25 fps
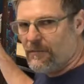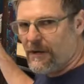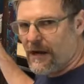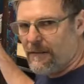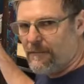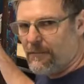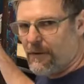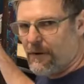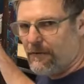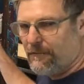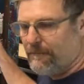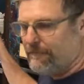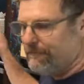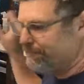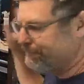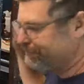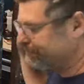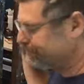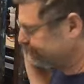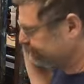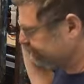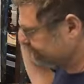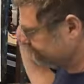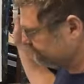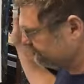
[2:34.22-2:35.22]
paper.
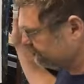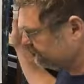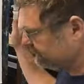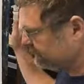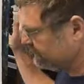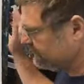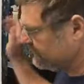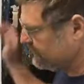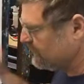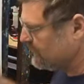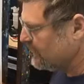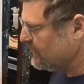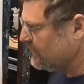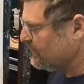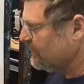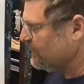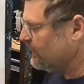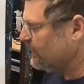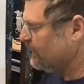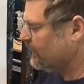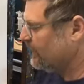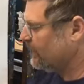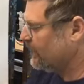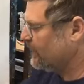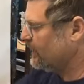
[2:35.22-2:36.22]

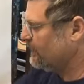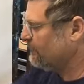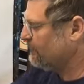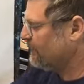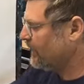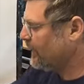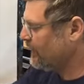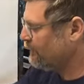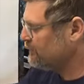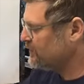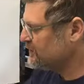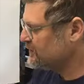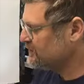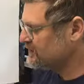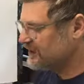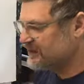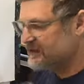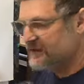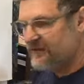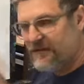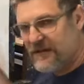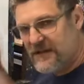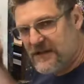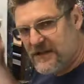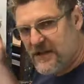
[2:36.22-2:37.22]
I'm using Da
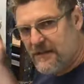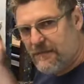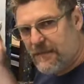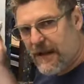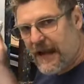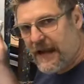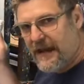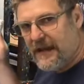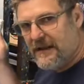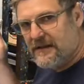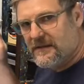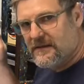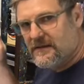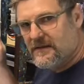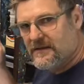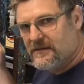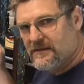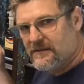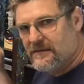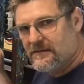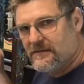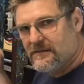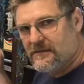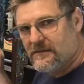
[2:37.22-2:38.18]
Vinci paints.